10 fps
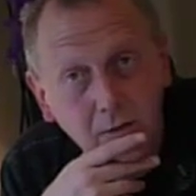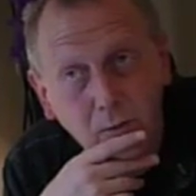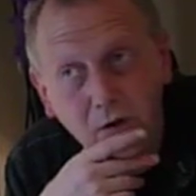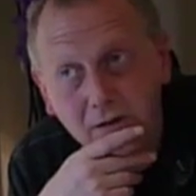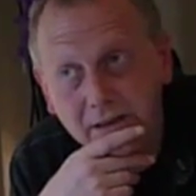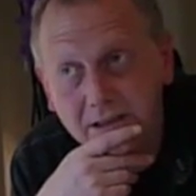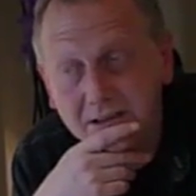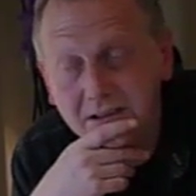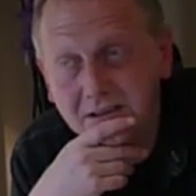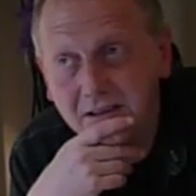One is,
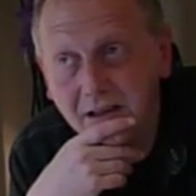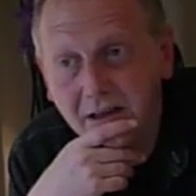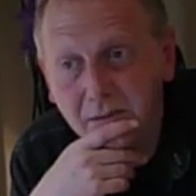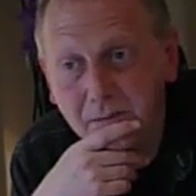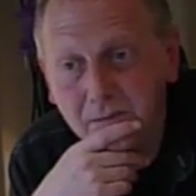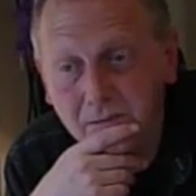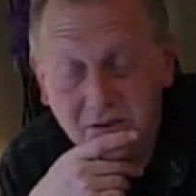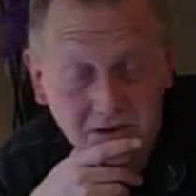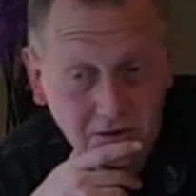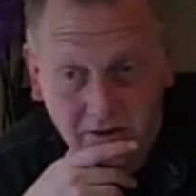which
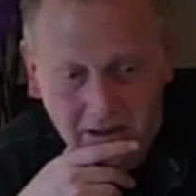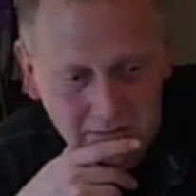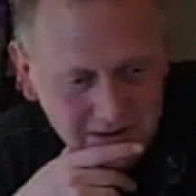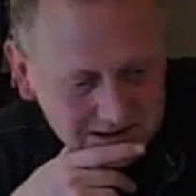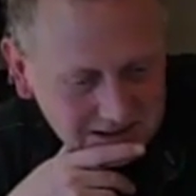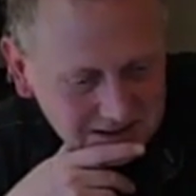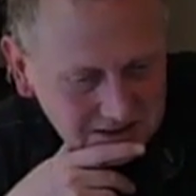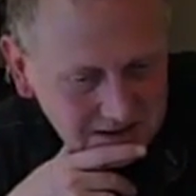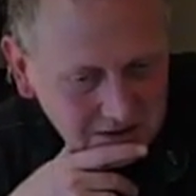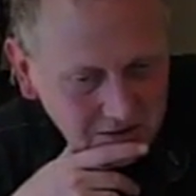is great, I mean
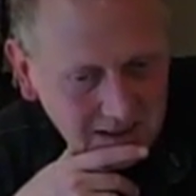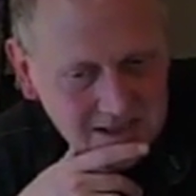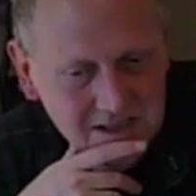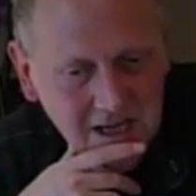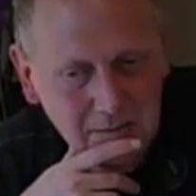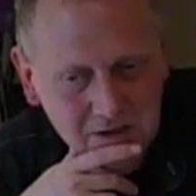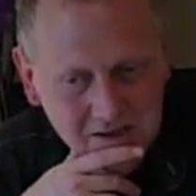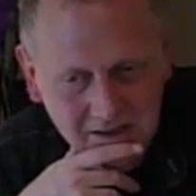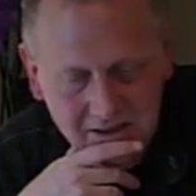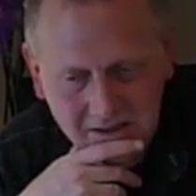it's on the entertainment
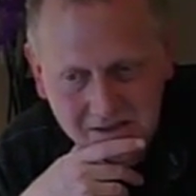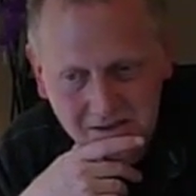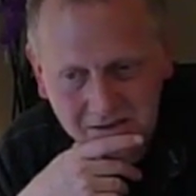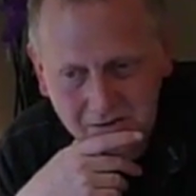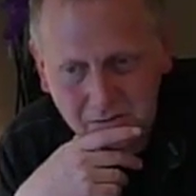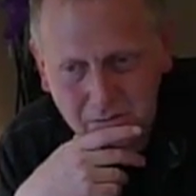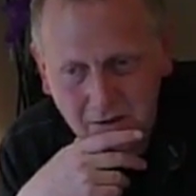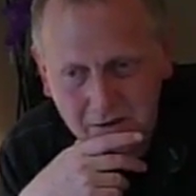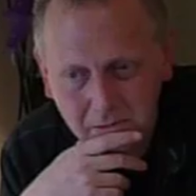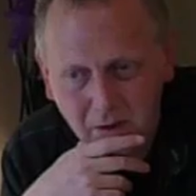side, is
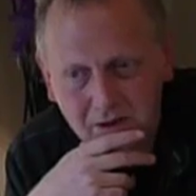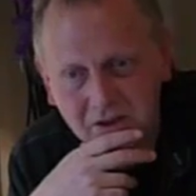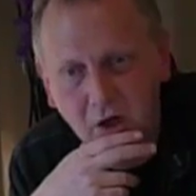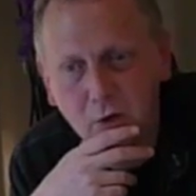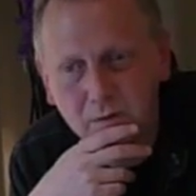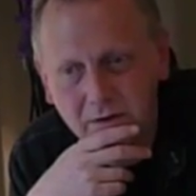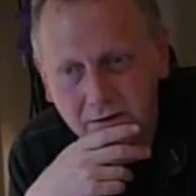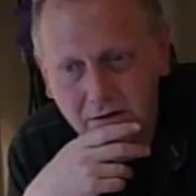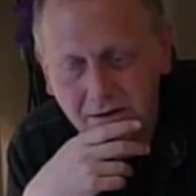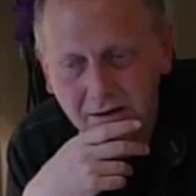Miles Copeland,
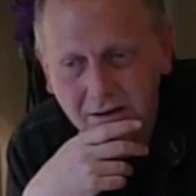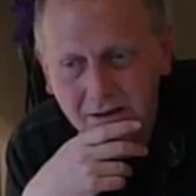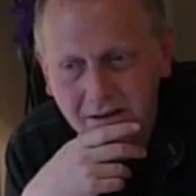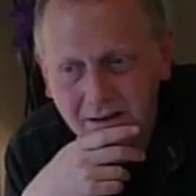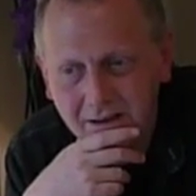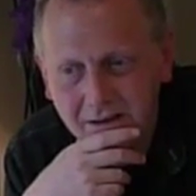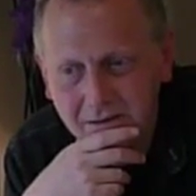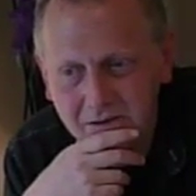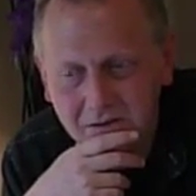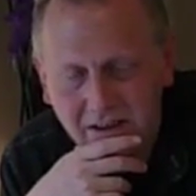
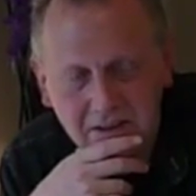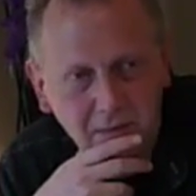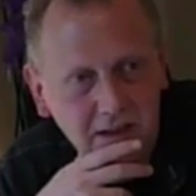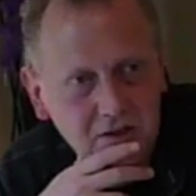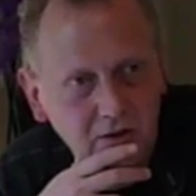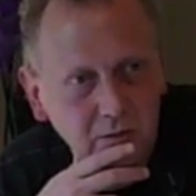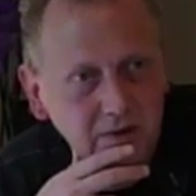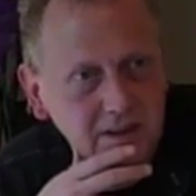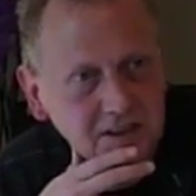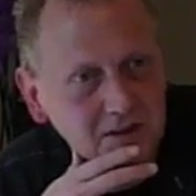the ex-manager of the
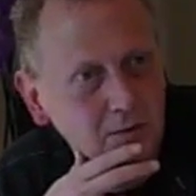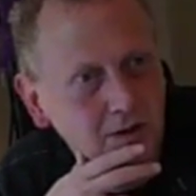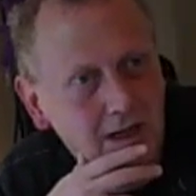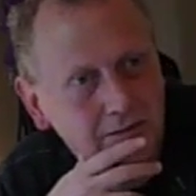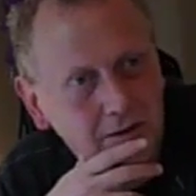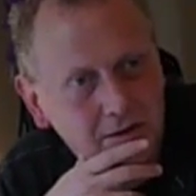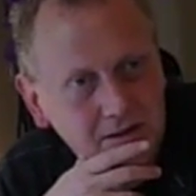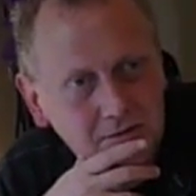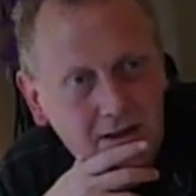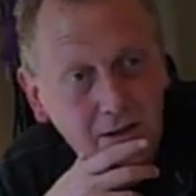police and what have you, and
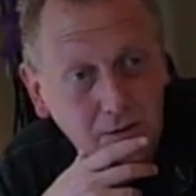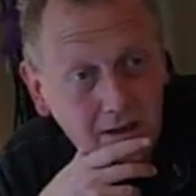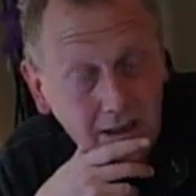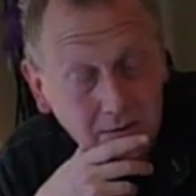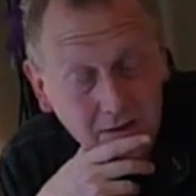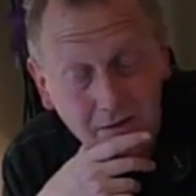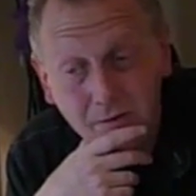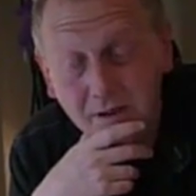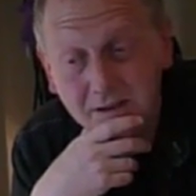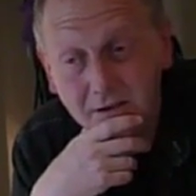his record label. I do
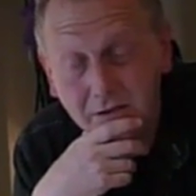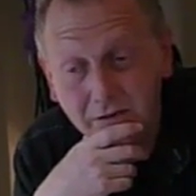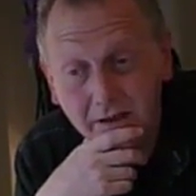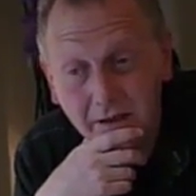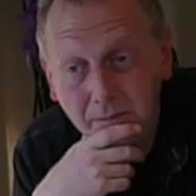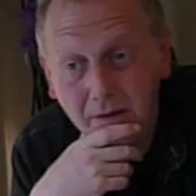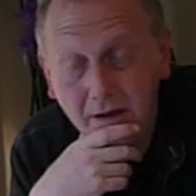quite a lot for him,